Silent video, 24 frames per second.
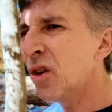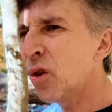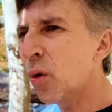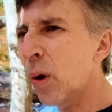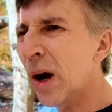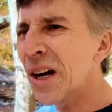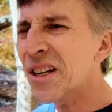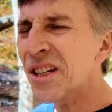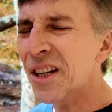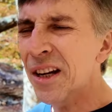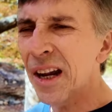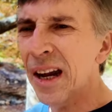
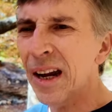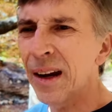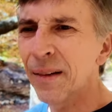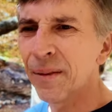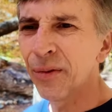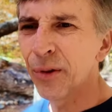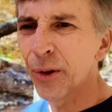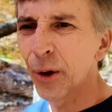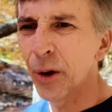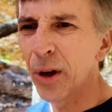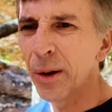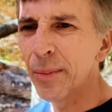Twice a day,
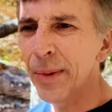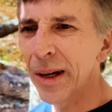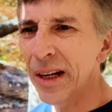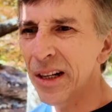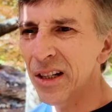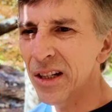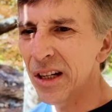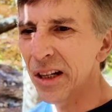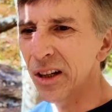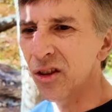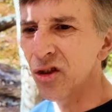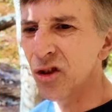30
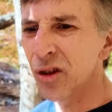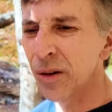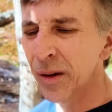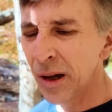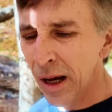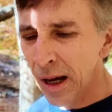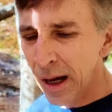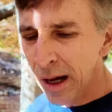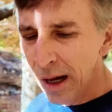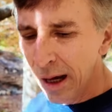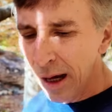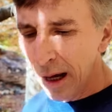minutes each.
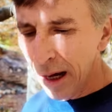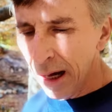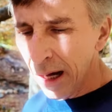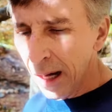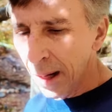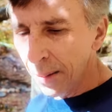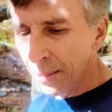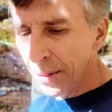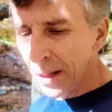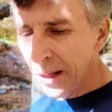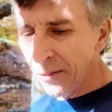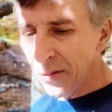
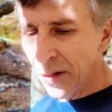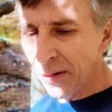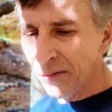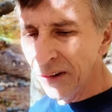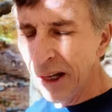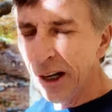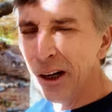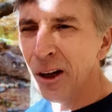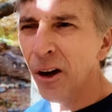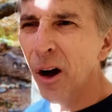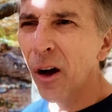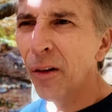If you have
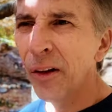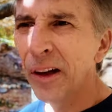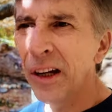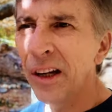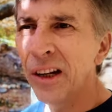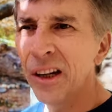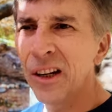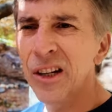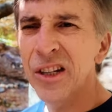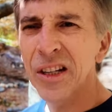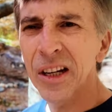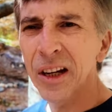to get it all in
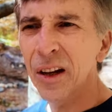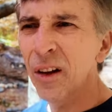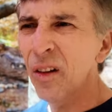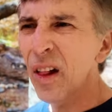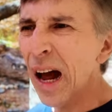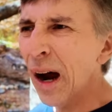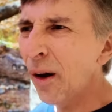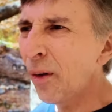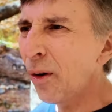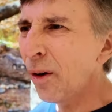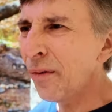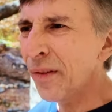a single
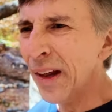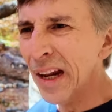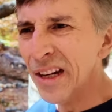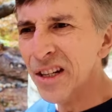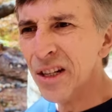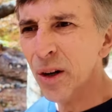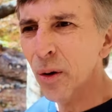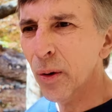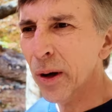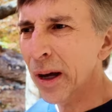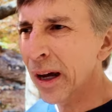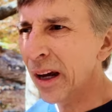hour,
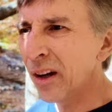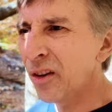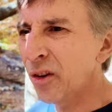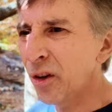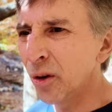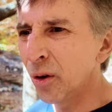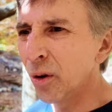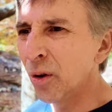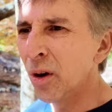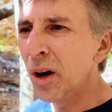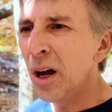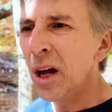that's okay
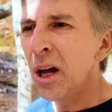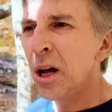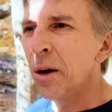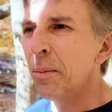too.